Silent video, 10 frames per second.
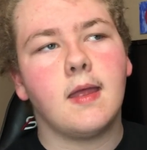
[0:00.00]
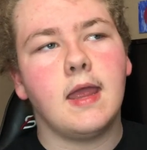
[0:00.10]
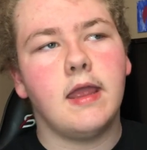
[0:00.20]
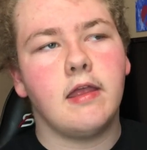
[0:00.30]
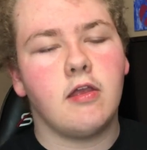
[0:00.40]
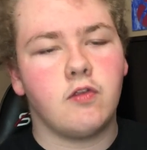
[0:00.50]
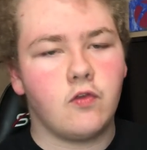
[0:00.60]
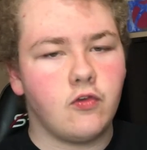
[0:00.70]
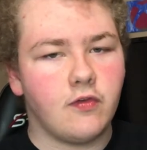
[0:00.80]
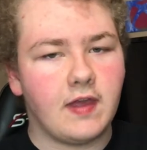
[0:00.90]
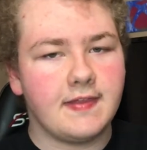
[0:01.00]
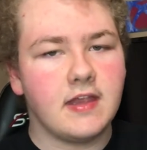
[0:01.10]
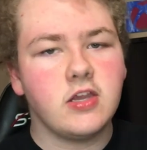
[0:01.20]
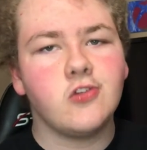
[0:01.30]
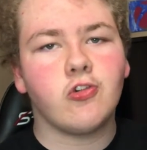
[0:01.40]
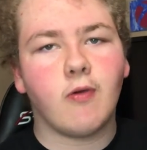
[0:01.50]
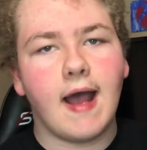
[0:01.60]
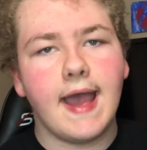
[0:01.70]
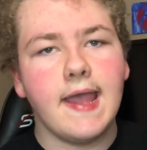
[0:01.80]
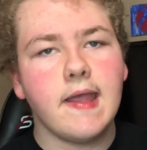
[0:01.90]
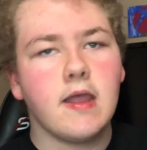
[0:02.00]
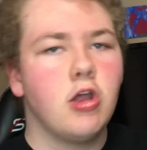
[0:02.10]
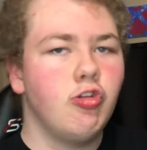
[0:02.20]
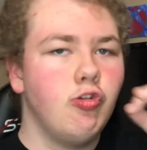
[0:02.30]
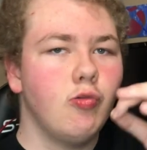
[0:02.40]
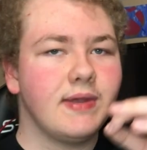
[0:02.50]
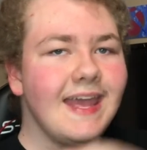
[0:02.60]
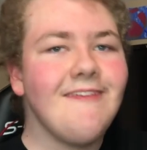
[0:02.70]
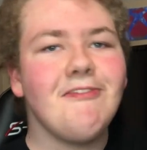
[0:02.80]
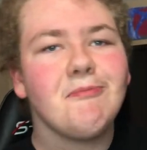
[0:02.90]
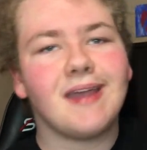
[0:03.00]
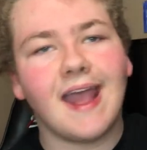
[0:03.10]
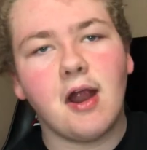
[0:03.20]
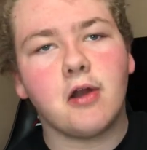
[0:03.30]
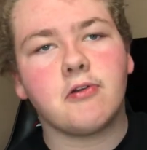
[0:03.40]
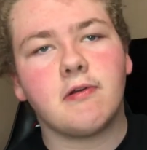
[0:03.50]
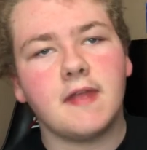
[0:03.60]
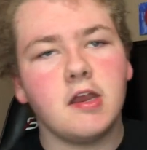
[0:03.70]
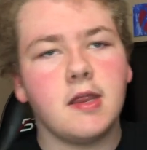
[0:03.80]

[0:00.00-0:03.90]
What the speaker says: it's just like they did try to give him character.